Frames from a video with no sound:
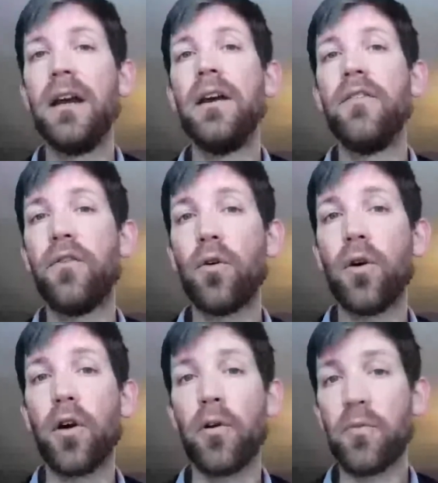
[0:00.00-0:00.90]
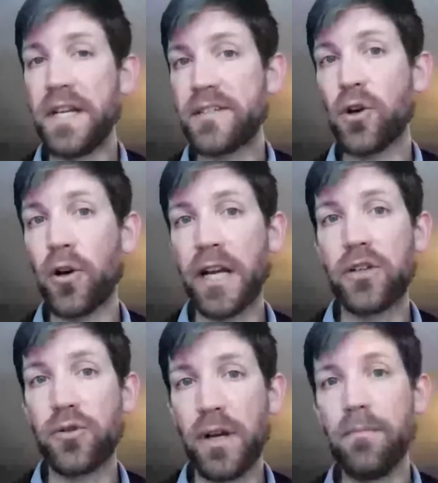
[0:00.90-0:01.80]
for restarting
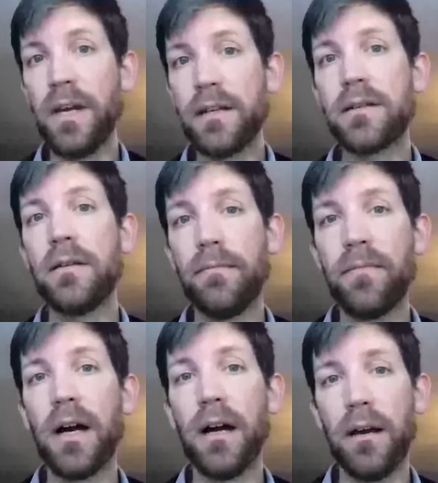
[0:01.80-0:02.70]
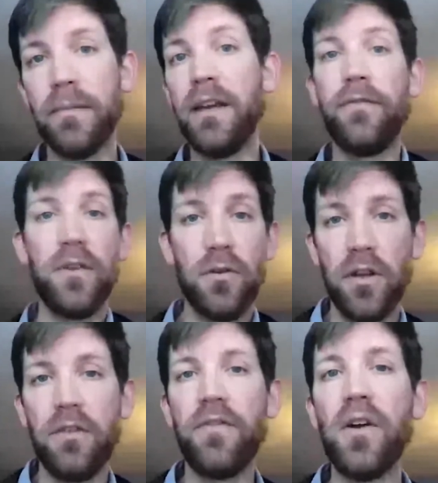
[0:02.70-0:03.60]
treatment if
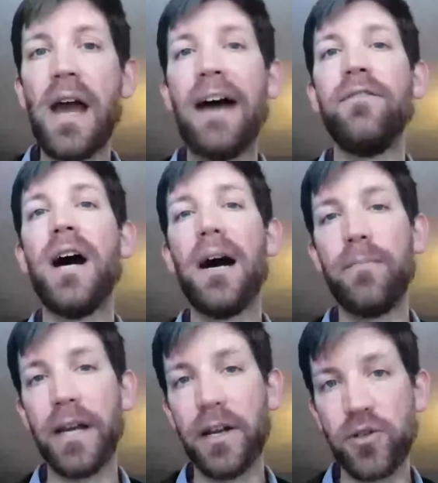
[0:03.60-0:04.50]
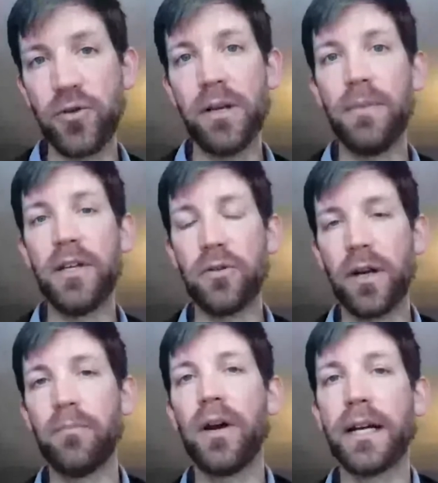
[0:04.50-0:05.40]
you have not been on treatment
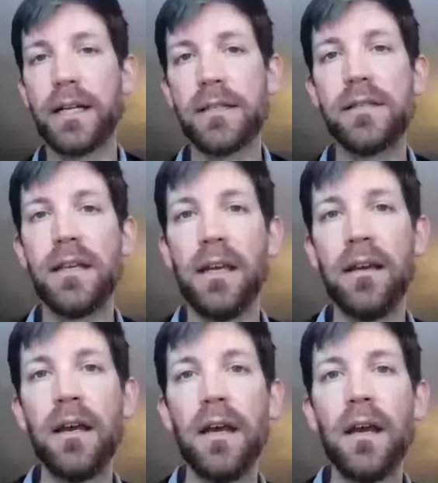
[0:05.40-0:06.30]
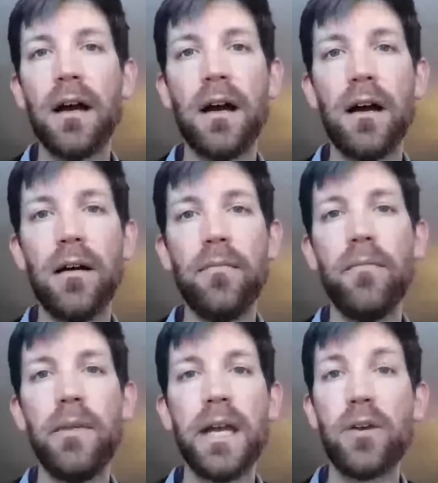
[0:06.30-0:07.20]
during pregnancy,
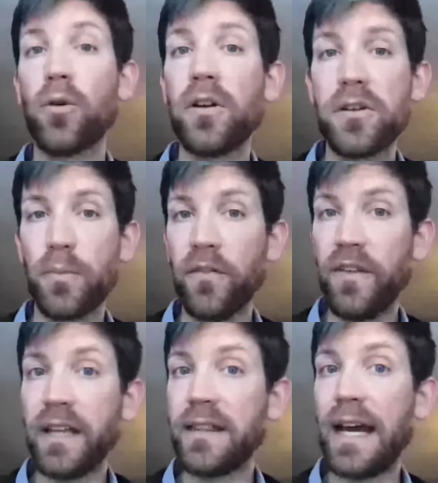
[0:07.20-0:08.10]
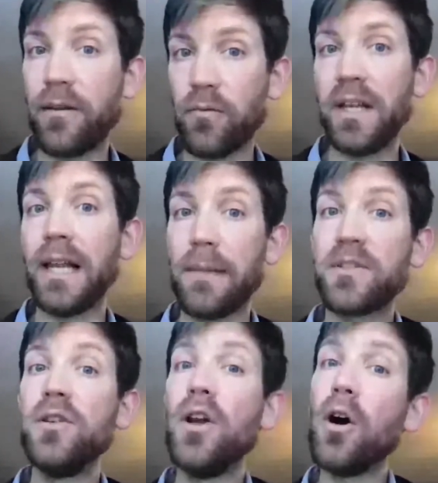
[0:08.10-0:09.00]
in order to prevent that
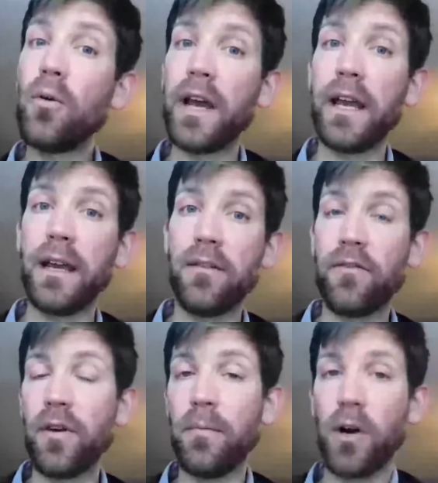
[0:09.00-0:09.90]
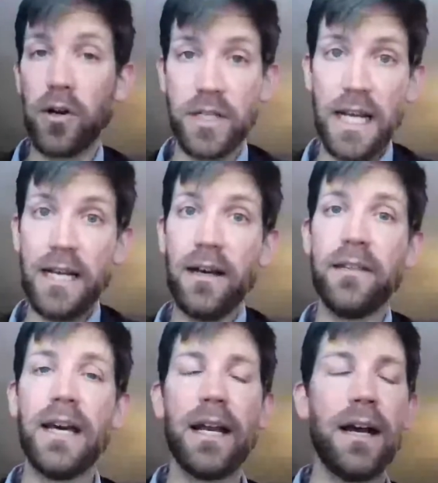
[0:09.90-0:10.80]
relapse, knowing from our
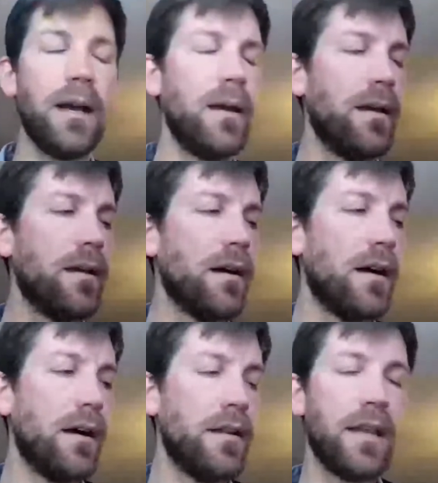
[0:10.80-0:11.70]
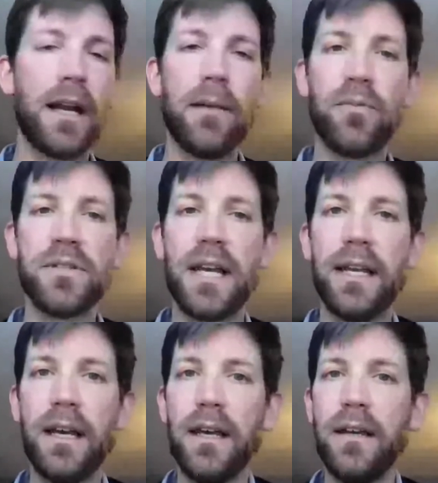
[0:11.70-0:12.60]
data that I
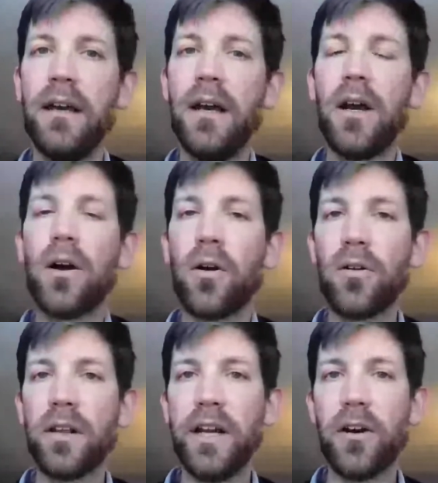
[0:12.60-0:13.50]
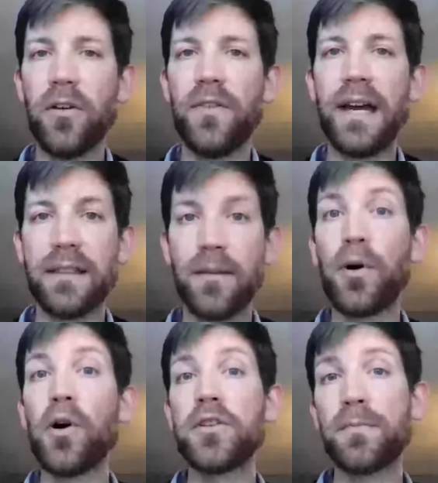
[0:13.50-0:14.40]
presented earlier that the
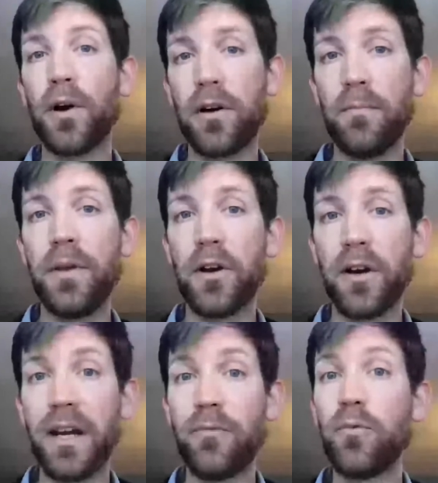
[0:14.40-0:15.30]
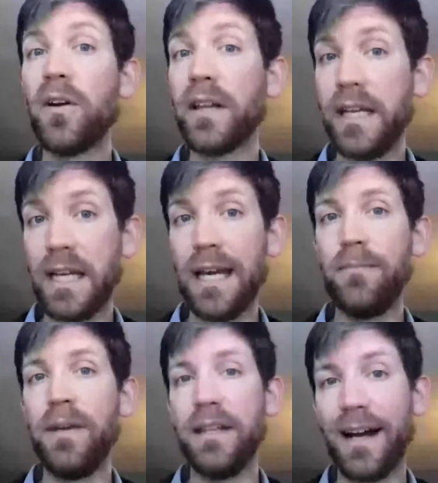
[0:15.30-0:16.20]
postpartum period really
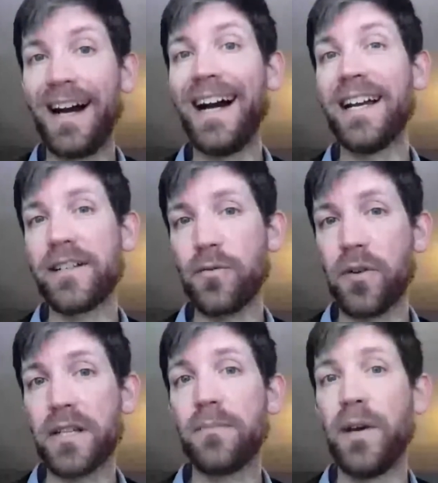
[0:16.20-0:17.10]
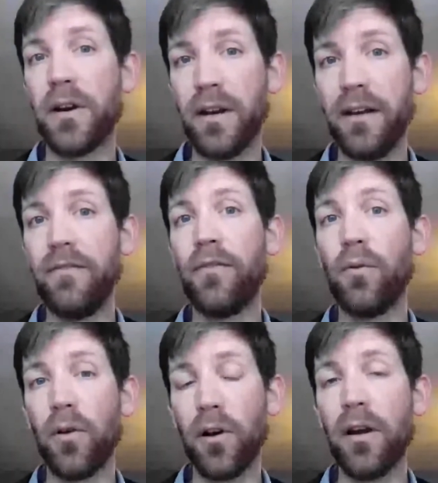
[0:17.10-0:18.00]
can be the highest risk period
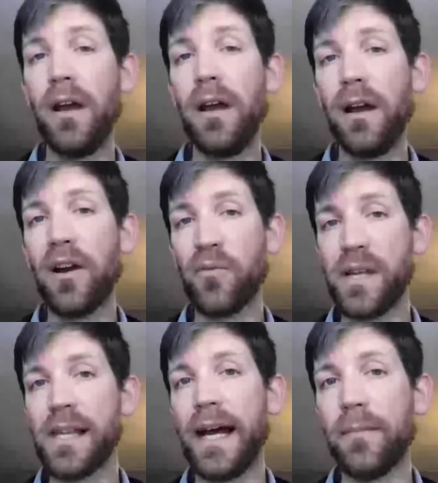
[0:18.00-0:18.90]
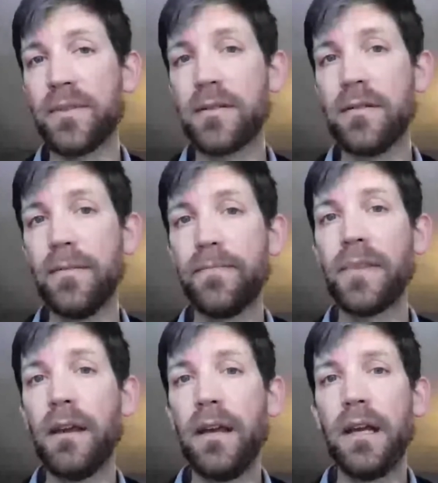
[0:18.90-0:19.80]
for a relapse.
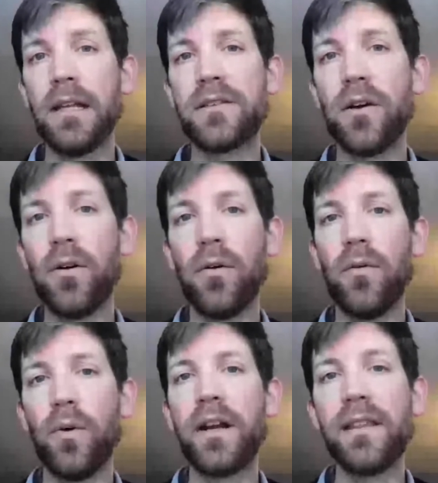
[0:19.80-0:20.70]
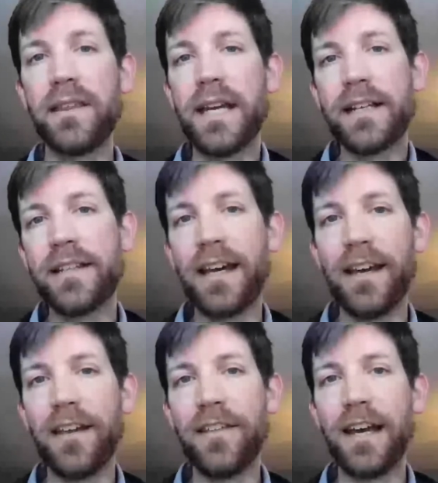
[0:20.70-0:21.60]
And so one of the things
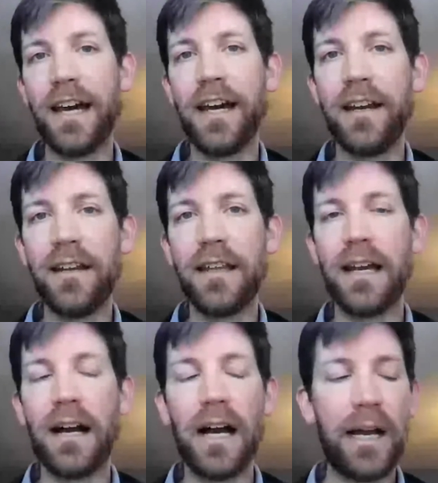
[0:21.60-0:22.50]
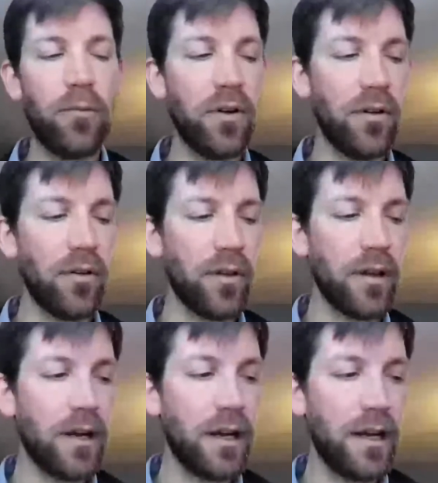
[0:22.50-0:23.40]
that I will
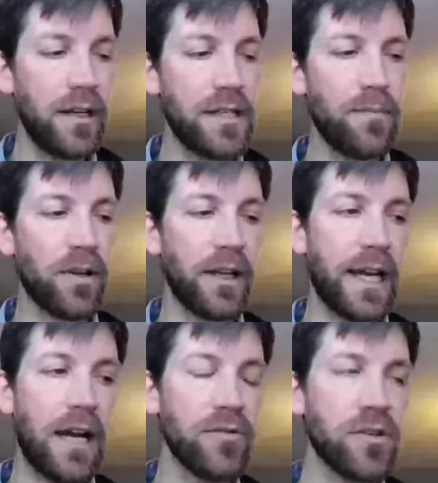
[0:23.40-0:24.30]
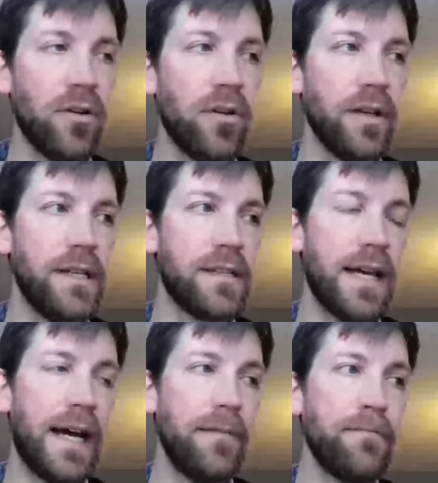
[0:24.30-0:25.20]
typically counsel is that